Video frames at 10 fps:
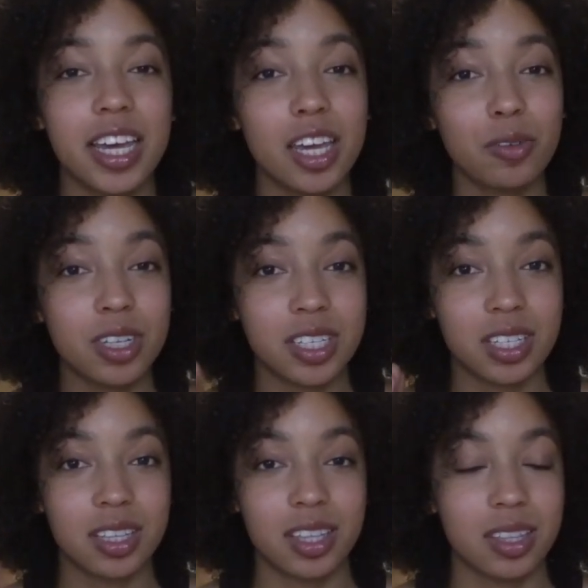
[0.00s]
It
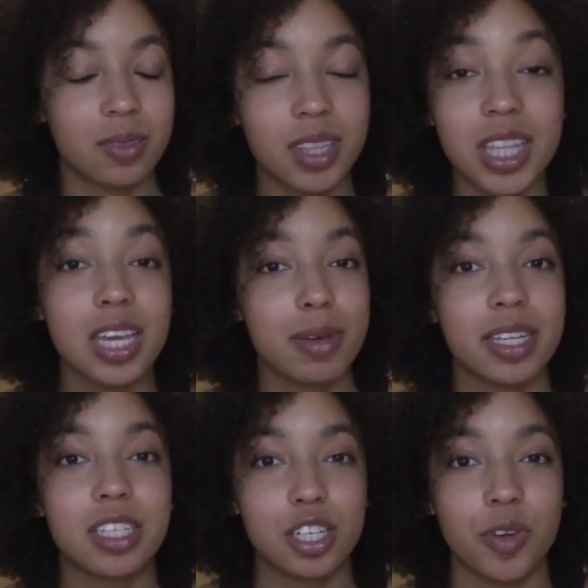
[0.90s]
was the
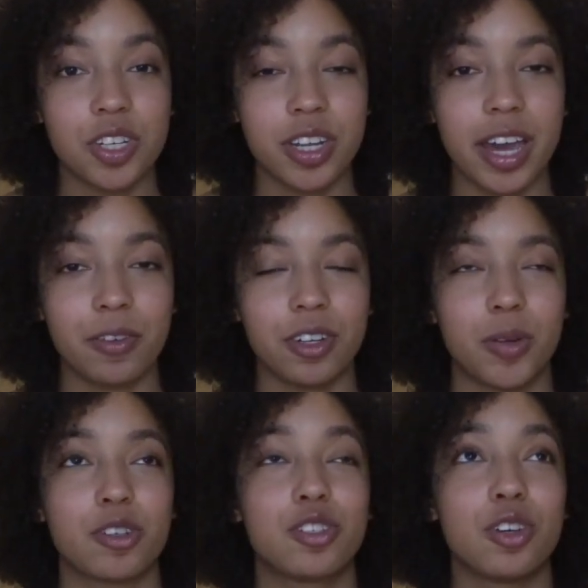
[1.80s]
best situation ever.
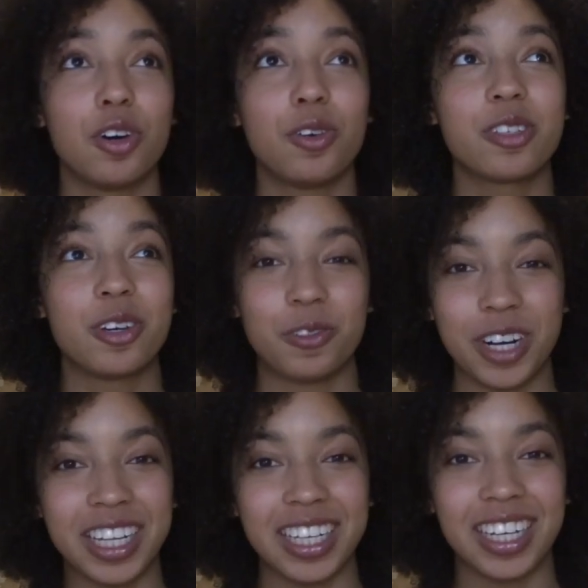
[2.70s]
They were so
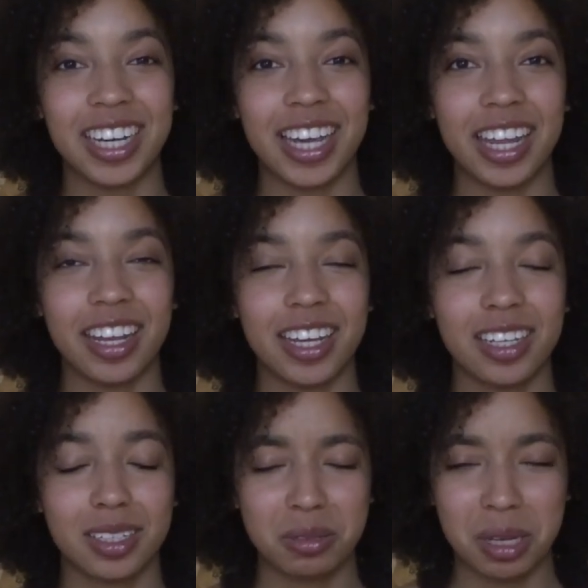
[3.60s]
friendly, and
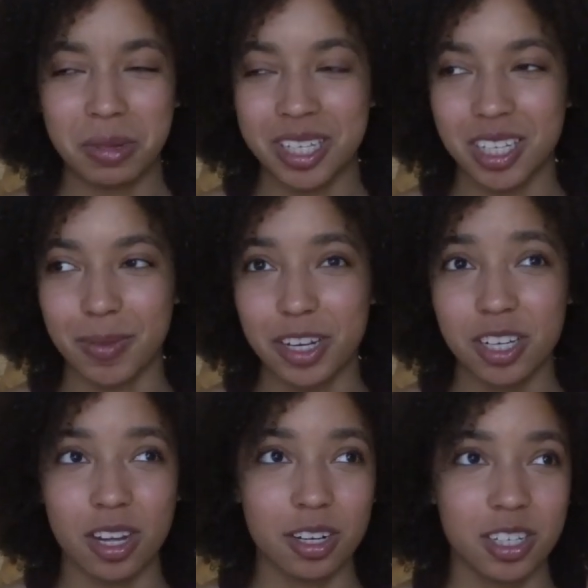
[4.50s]
like I miss them. I
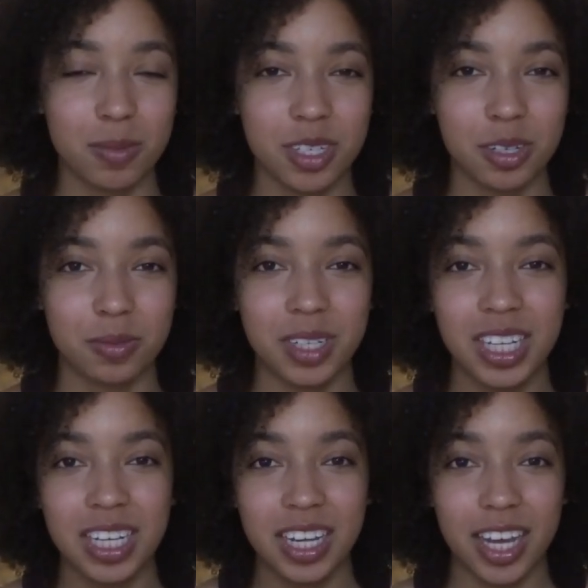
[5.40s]
should talk to them soon
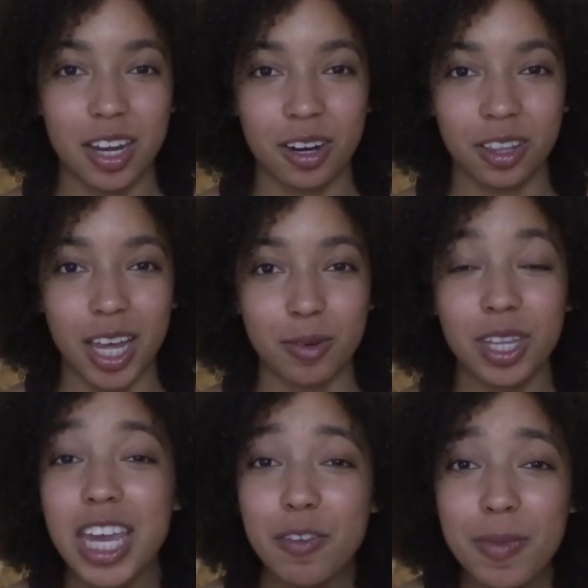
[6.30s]
in our line.
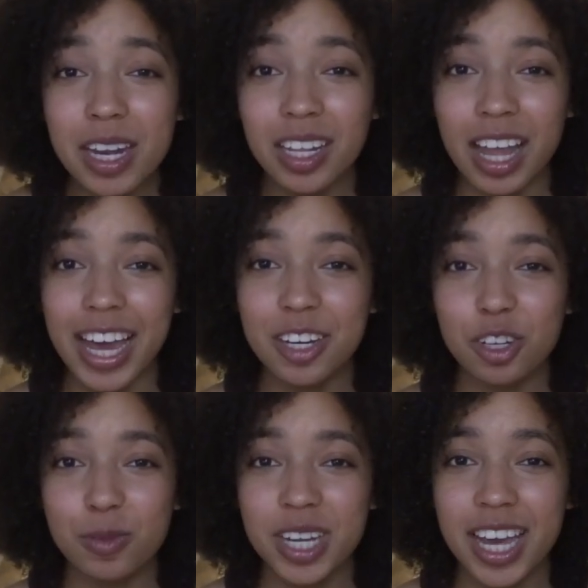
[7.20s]
They even made a line
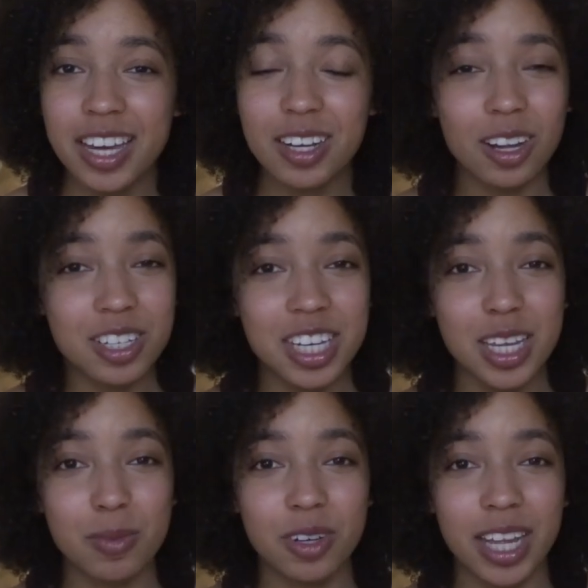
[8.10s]
group chat called
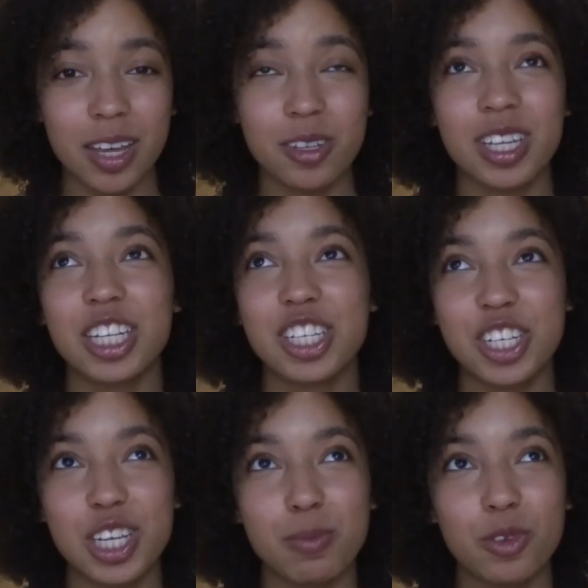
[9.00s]
Team, like, it was
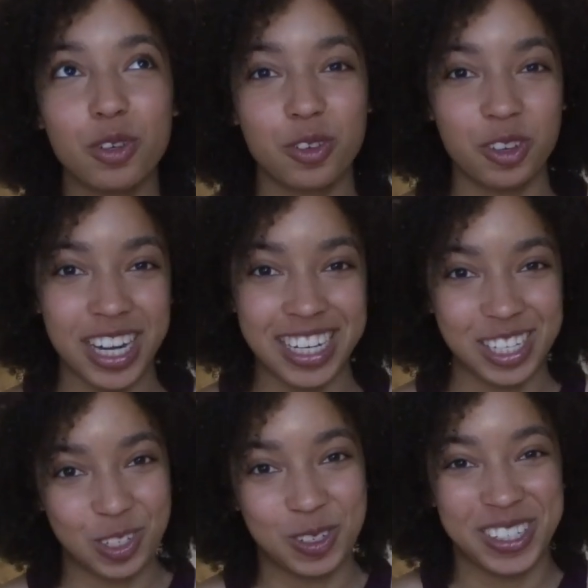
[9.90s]
Chimu
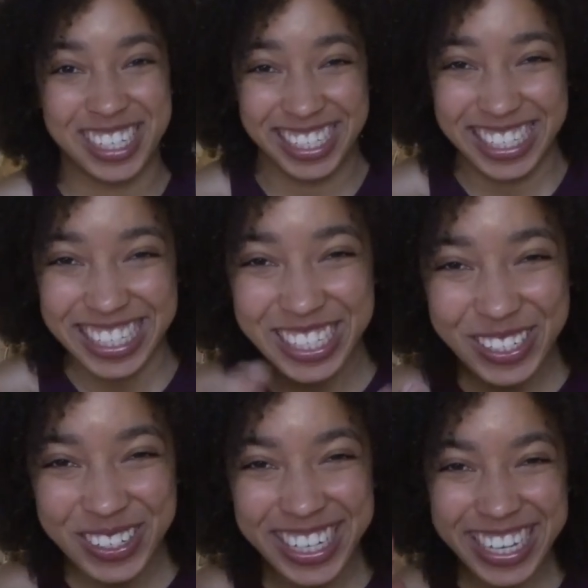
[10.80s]
Guresu, which is
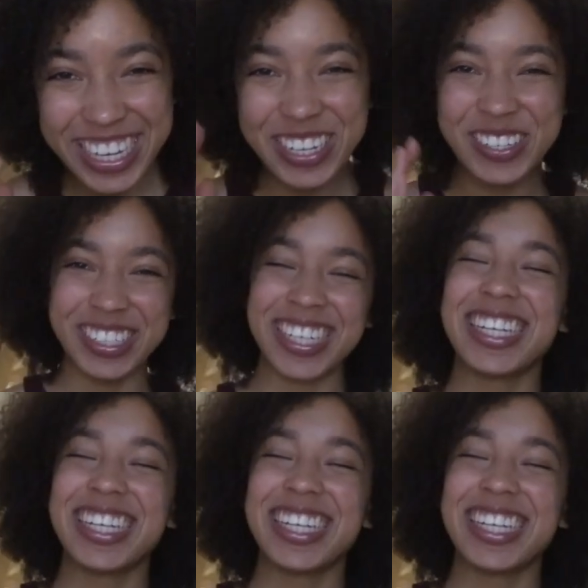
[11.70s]
so cute.